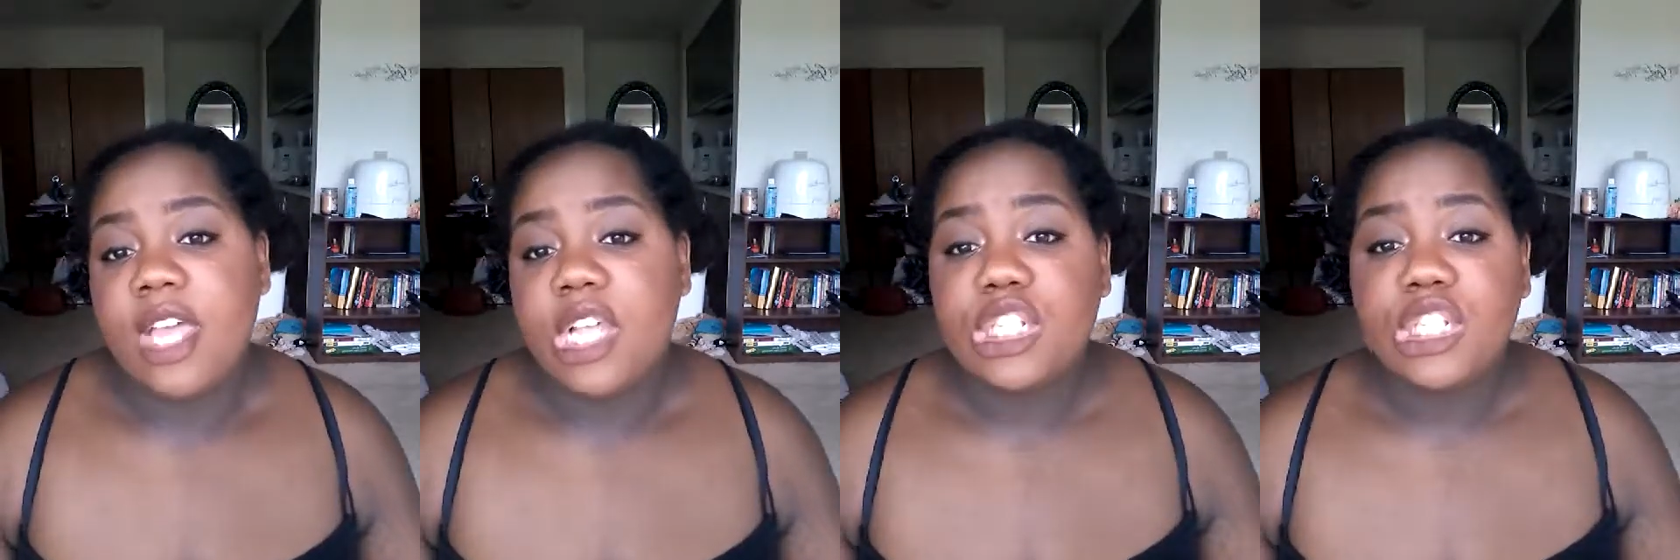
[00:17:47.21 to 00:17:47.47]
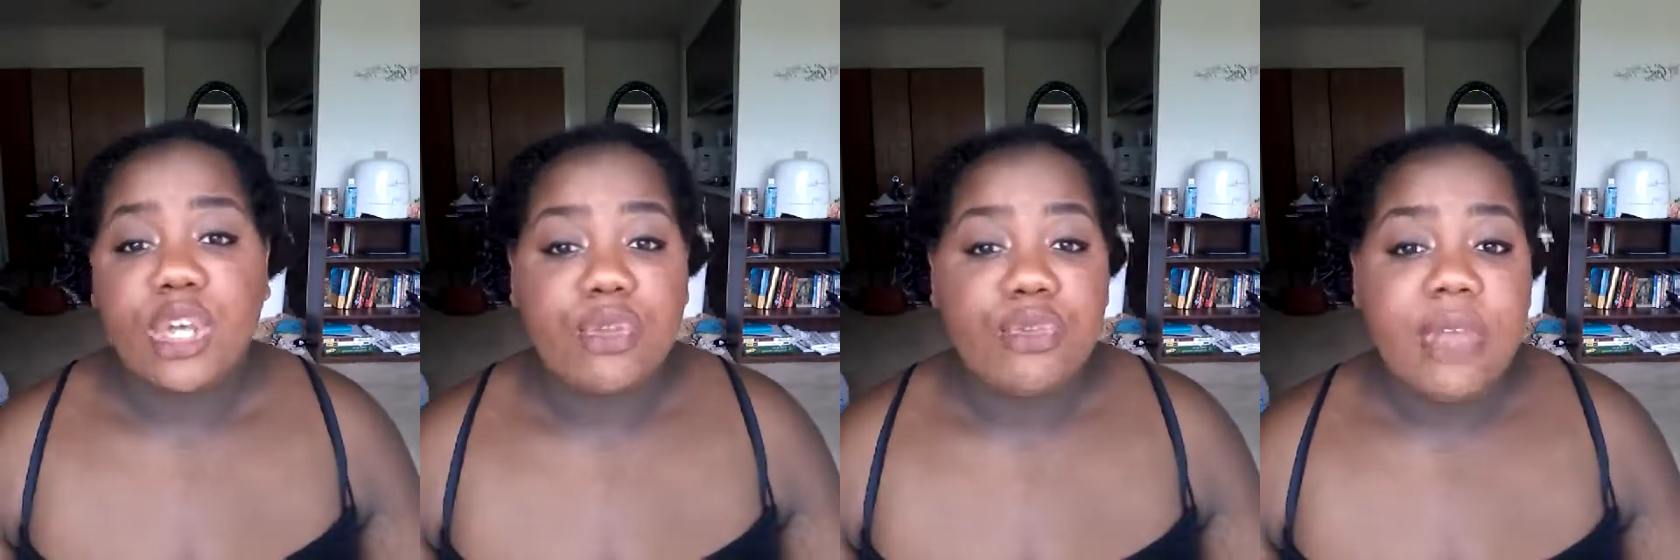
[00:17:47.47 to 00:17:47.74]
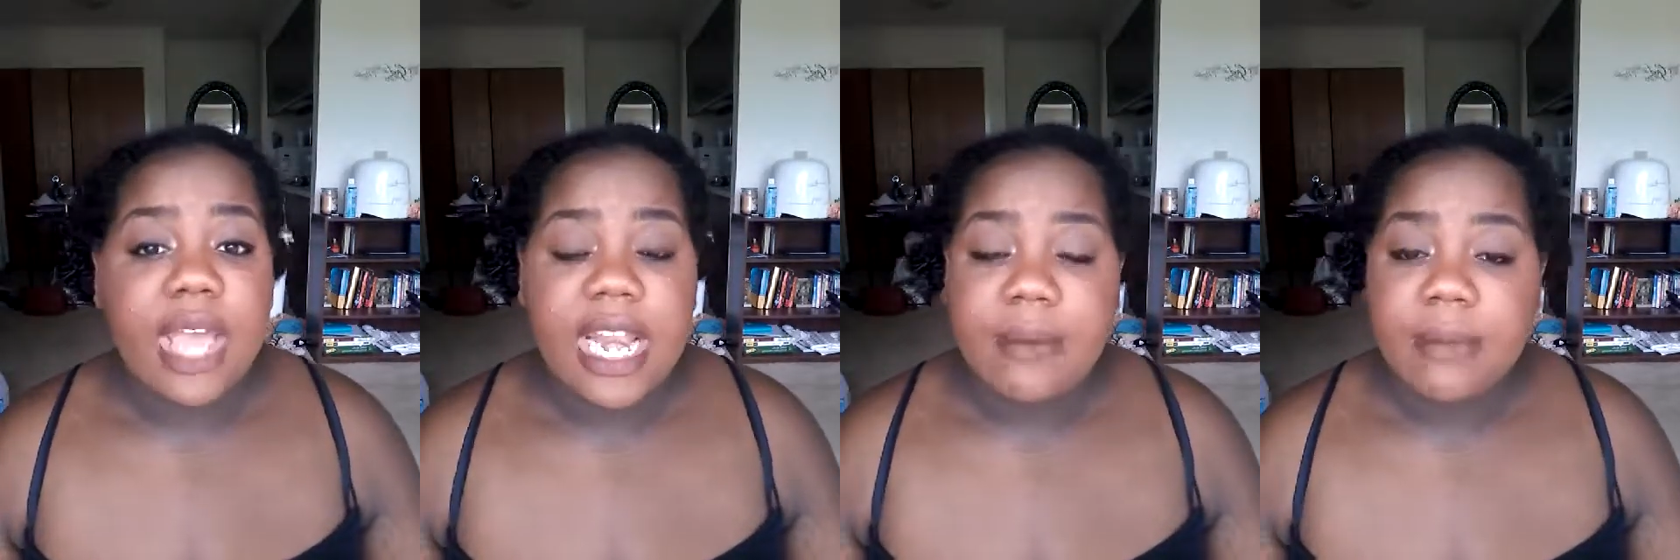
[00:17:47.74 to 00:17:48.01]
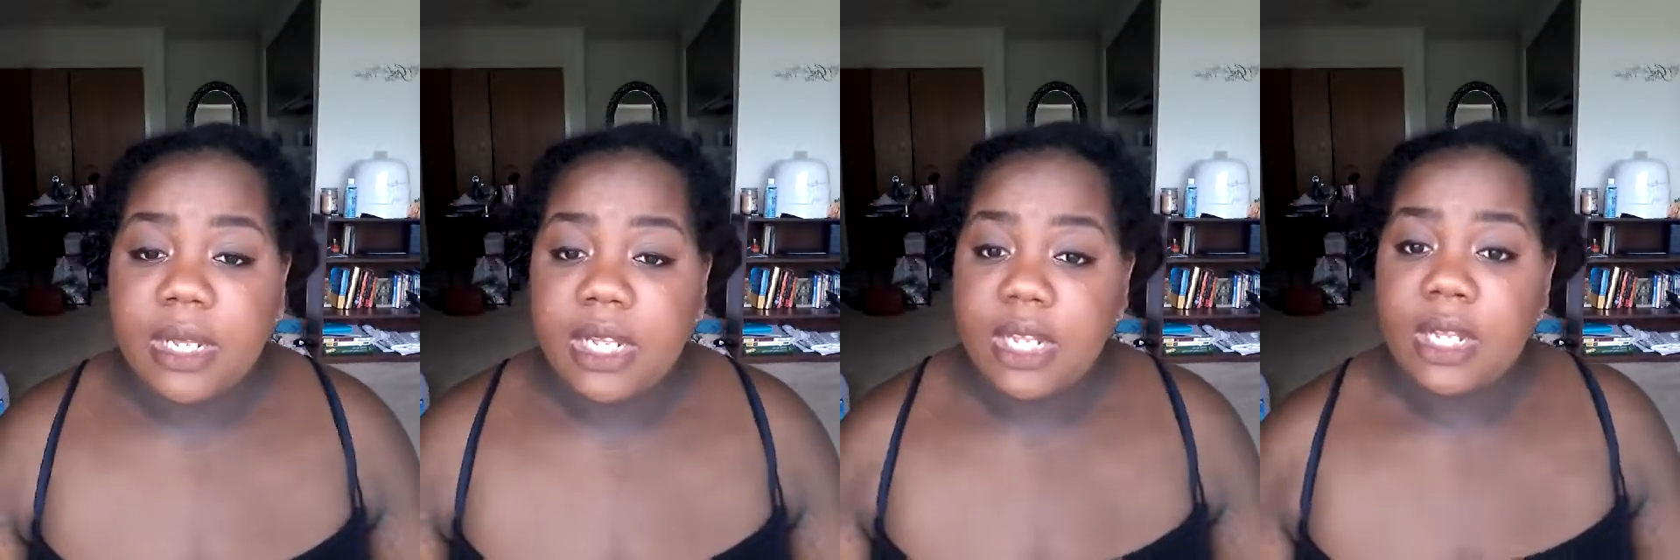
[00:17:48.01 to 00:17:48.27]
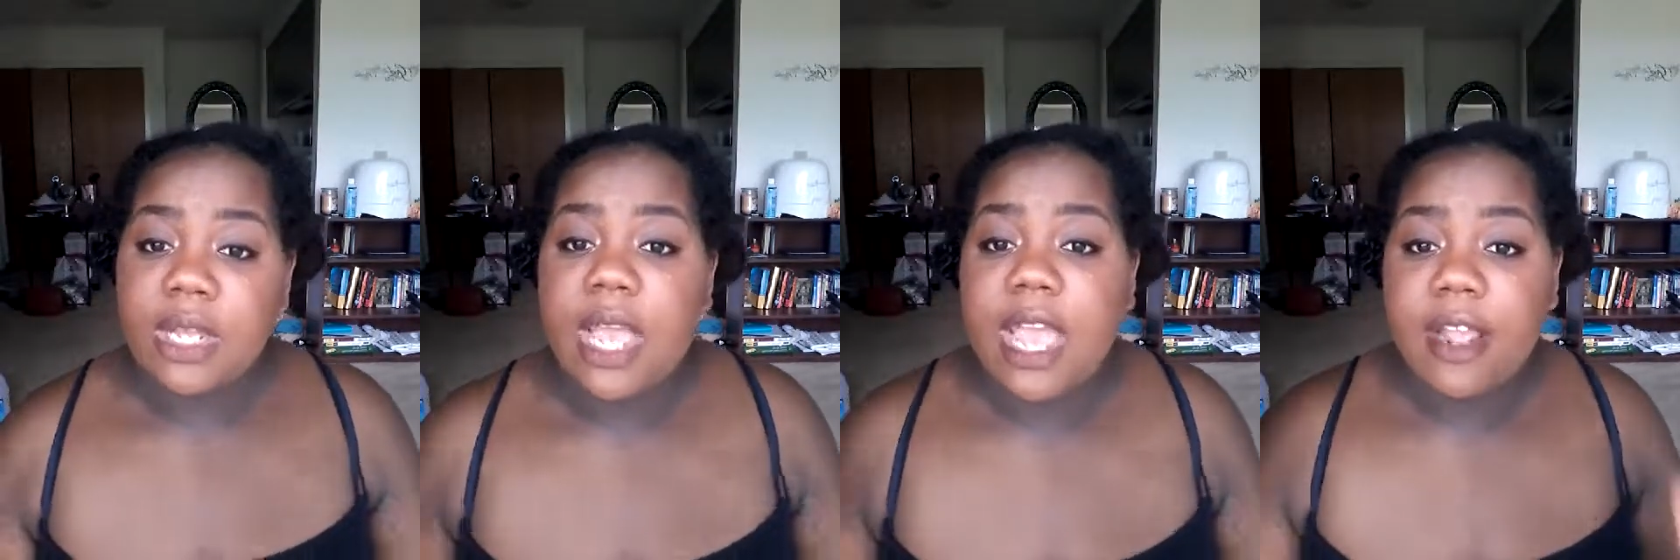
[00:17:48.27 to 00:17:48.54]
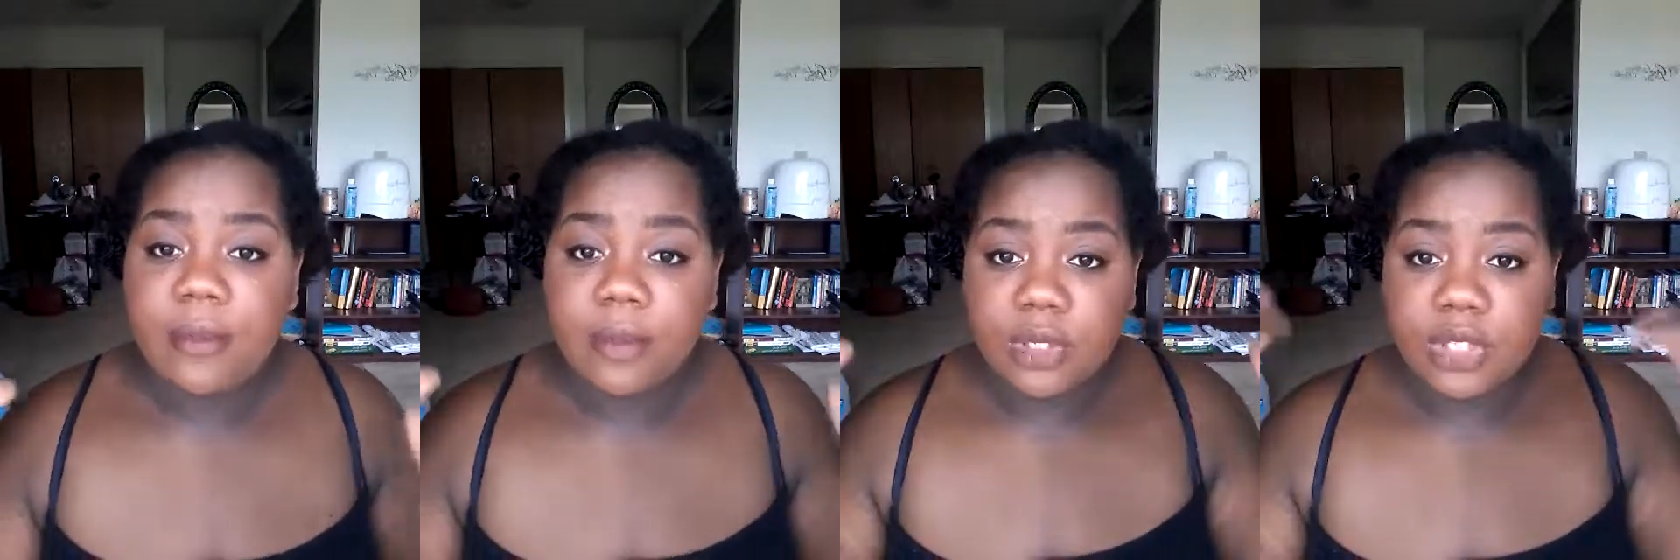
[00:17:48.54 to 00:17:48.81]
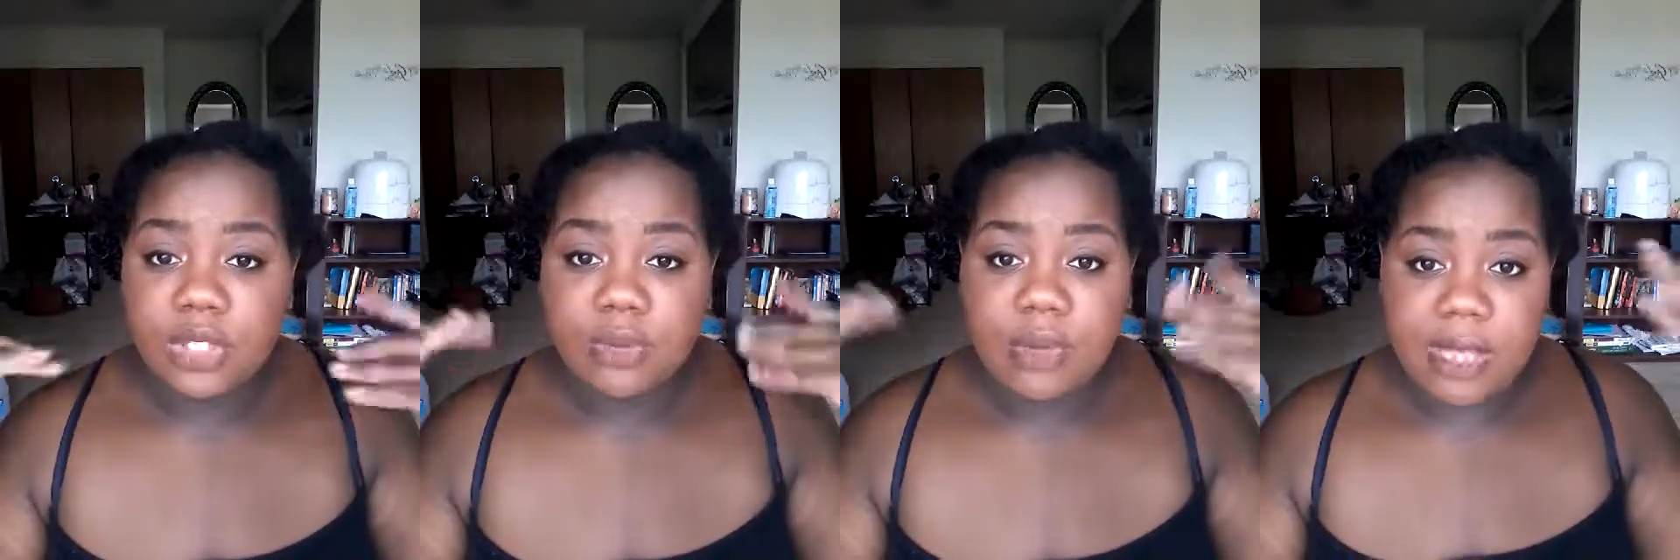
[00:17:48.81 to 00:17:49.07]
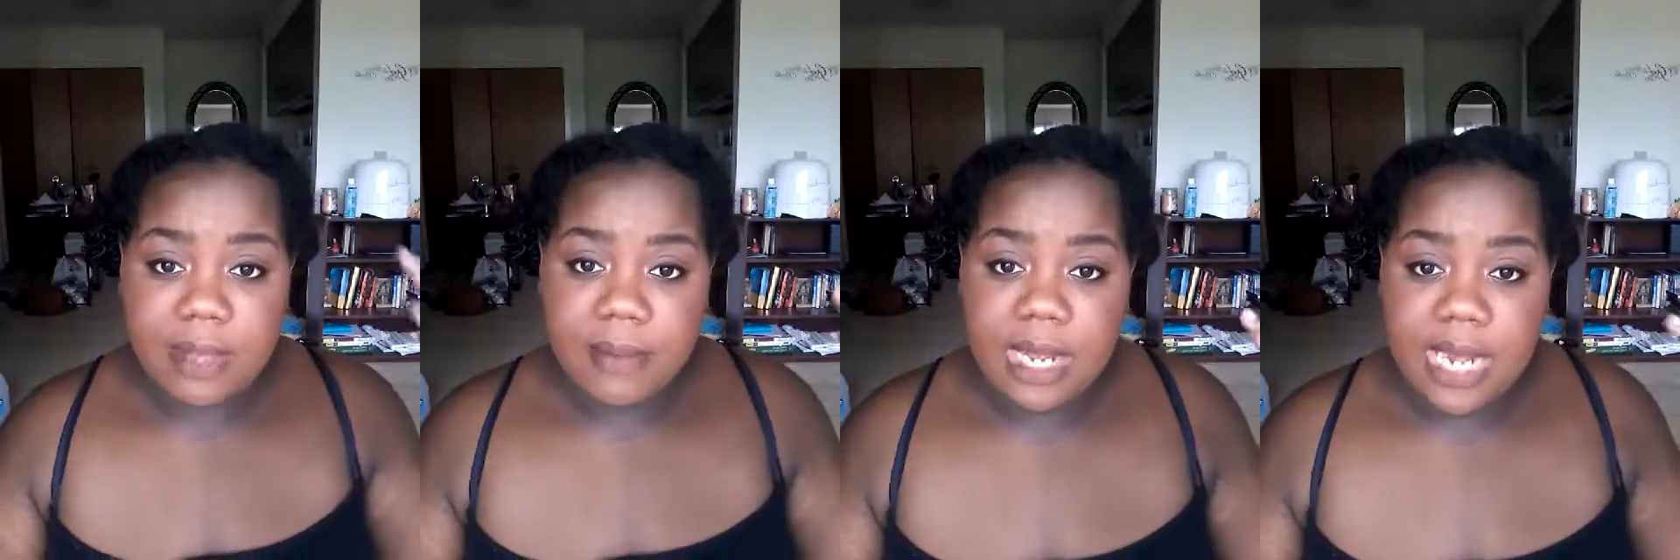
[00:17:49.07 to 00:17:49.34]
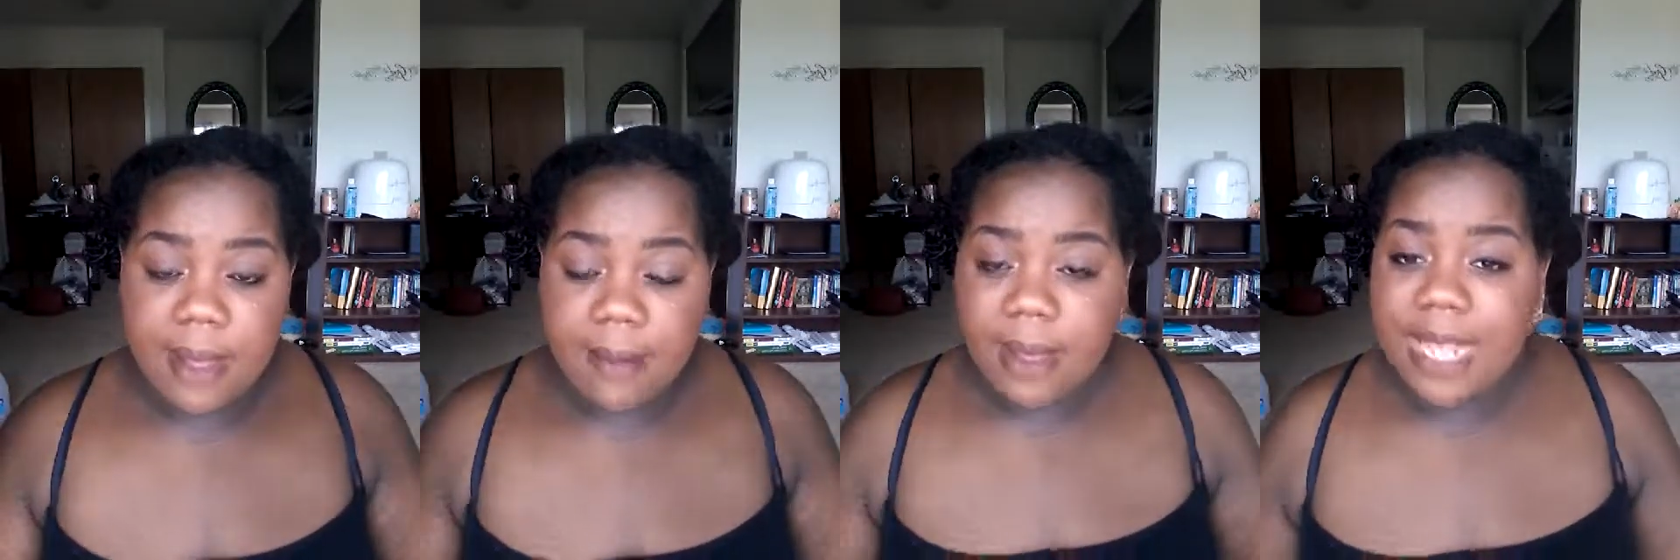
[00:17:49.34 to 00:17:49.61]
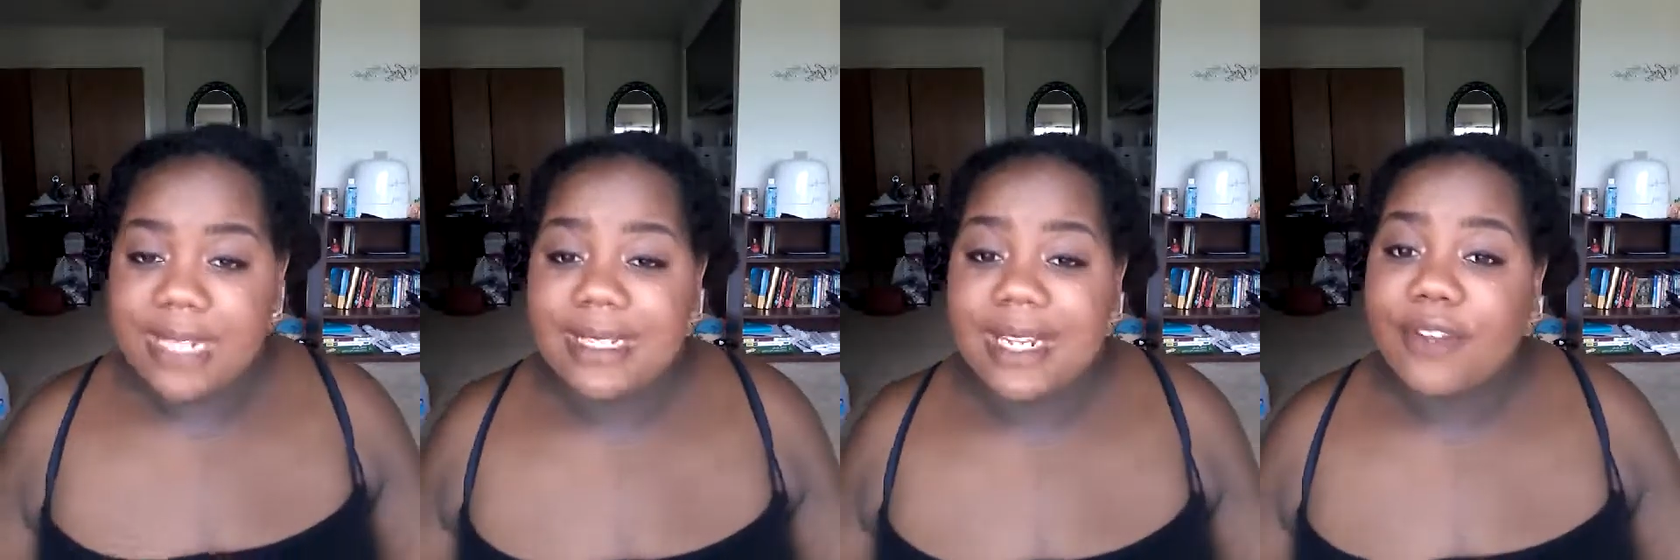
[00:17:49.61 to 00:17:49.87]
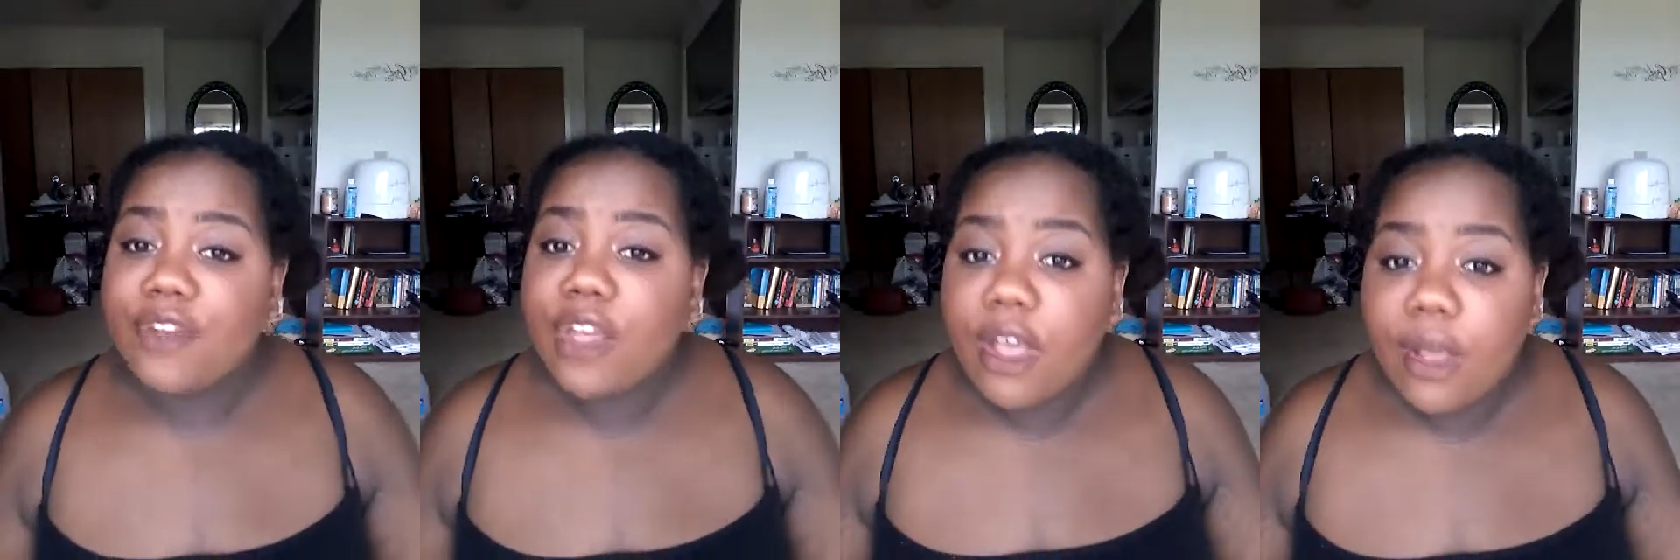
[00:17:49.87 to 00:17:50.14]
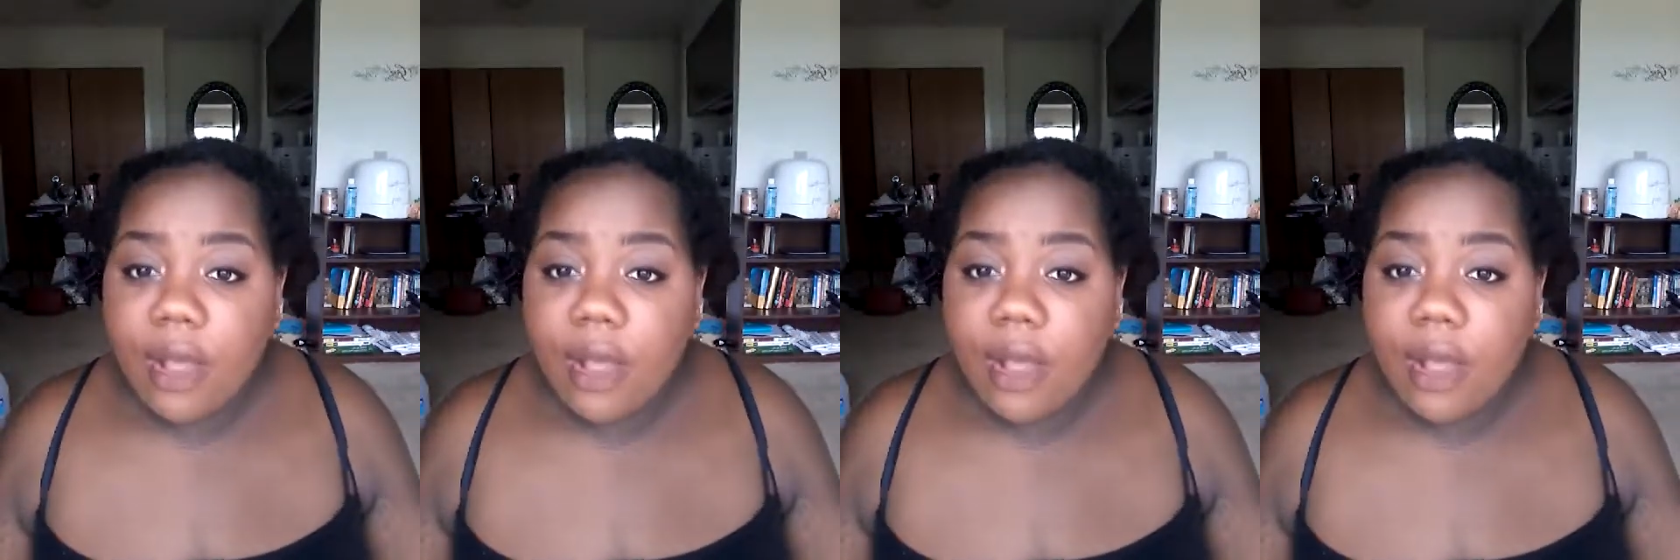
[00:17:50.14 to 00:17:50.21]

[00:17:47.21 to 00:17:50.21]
So you gotta be able to be in that mindset of